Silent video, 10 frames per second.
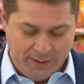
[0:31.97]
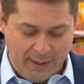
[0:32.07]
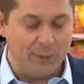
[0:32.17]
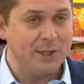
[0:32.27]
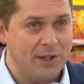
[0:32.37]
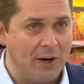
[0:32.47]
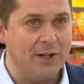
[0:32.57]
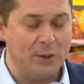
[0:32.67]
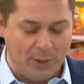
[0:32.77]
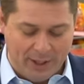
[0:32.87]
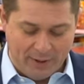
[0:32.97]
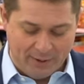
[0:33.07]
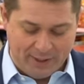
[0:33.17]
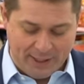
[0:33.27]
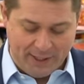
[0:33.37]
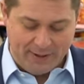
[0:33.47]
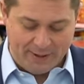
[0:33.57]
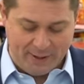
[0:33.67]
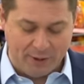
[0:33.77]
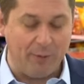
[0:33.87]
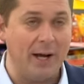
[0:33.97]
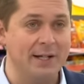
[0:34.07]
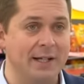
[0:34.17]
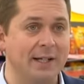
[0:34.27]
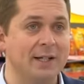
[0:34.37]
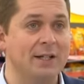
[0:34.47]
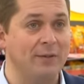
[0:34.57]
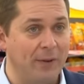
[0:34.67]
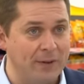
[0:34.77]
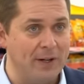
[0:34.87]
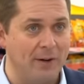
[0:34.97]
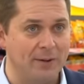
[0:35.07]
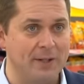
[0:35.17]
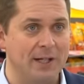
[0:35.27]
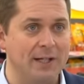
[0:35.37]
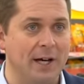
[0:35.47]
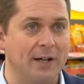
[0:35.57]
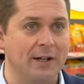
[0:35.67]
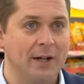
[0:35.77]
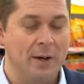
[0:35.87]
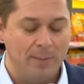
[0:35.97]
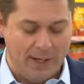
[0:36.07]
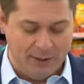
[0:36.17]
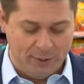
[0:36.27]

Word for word: It will start at $20 a ton this year, rising to $50 a ton by